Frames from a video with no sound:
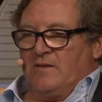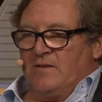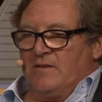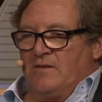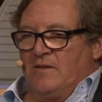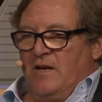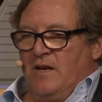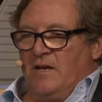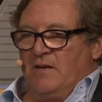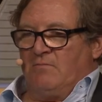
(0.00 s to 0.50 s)
is
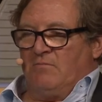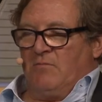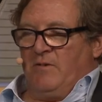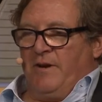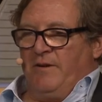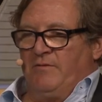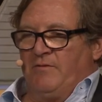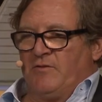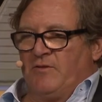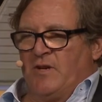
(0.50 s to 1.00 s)
that
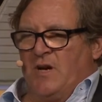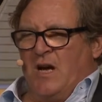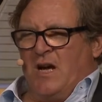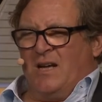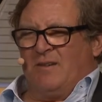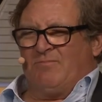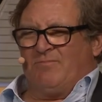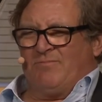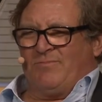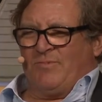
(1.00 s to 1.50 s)
we've
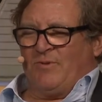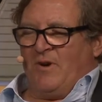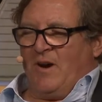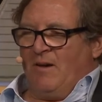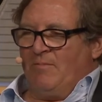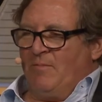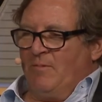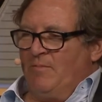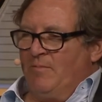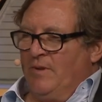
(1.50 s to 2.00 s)
shot
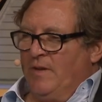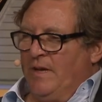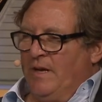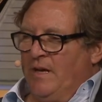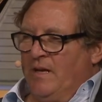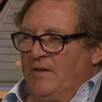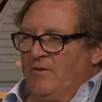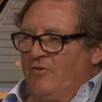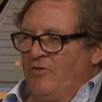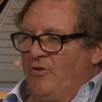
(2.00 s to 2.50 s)
probably in